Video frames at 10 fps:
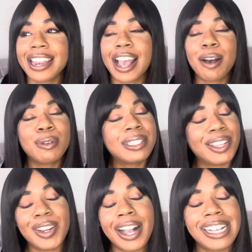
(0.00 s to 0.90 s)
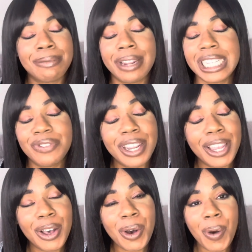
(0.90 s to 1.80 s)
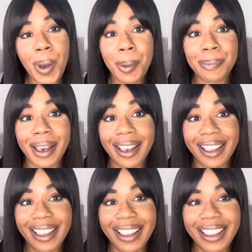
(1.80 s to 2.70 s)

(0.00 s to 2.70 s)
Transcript: I will see you guys in my next video. Bye.